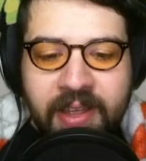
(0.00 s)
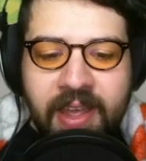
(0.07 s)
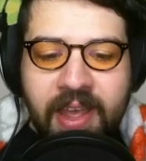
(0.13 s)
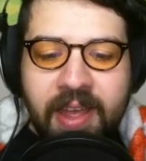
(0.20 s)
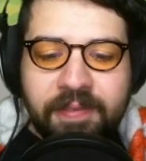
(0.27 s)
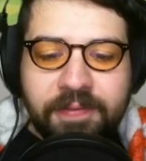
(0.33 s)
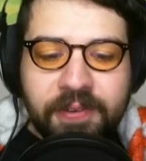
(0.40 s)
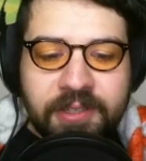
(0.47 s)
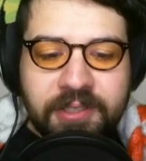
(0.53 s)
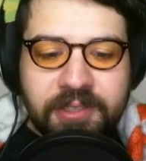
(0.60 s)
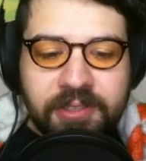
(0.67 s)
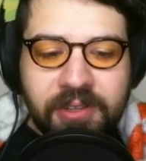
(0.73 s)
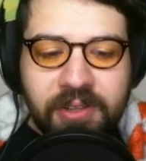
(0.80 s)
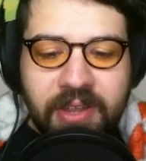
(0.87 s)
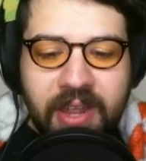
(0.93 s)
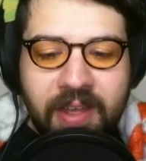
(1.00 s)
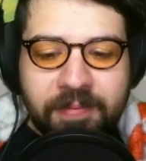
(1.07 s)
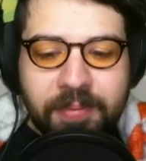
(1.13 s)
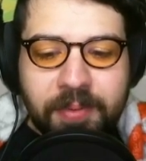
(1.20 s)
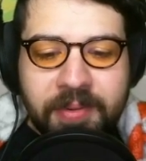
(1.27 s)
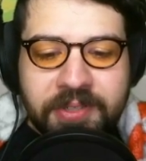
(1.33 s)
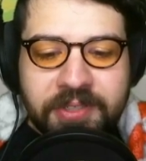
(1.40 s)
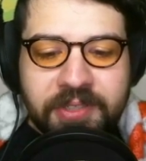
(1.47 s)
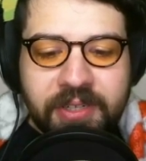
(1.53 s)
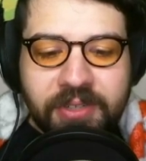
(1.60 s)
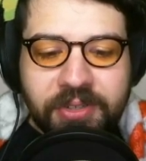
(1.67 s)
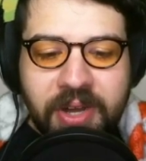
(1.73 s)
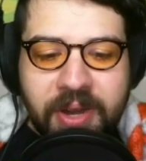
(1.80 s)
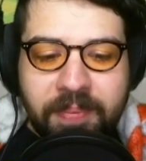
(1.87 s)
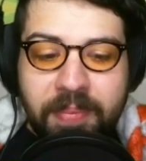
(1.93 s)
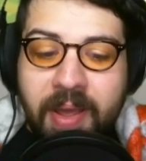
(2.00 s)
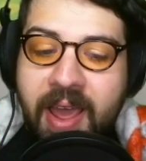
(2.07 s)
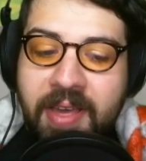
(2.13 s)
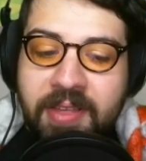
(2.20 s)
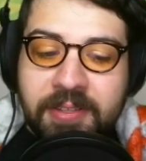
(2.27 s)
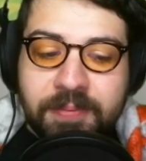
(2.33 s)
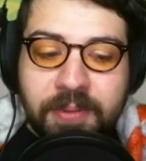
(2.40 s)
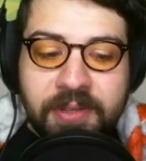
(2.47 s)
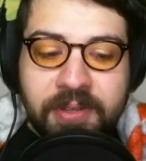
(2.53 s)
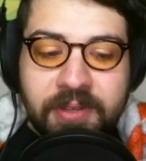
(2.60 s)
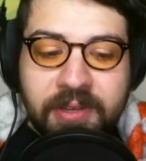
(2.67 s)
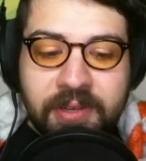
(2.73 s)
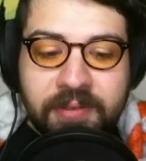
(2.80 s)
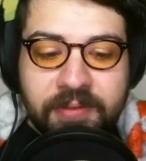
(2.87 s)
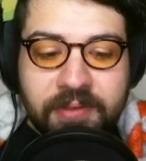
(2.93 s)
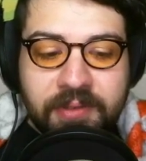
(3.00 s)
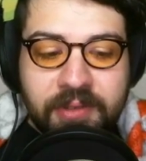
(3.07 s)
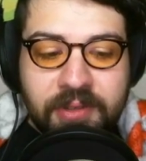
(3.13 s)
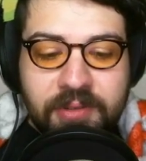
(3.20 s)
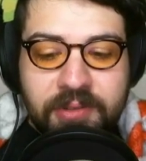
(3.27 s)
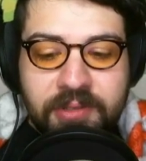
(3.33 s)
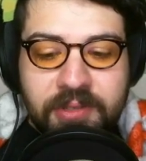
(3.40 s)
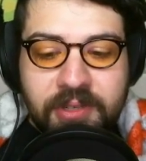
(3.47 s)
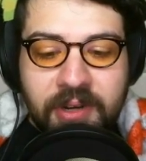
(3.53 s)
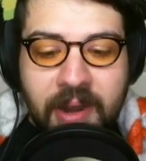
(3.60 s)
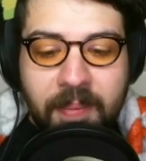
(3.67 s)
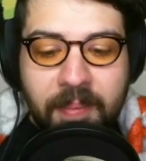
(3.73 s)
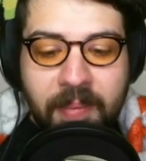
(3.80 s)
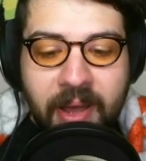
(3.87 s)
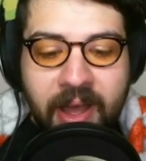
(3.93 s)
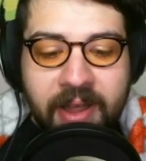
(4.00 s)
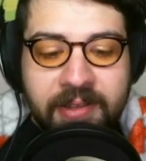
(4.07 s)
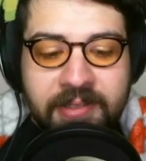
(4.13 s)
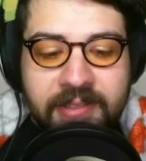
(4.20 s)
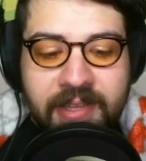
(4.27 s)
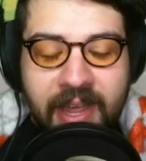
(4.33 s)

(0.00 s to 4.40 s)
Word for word: At first, you'll only have permission to create paths, but you can use your miles to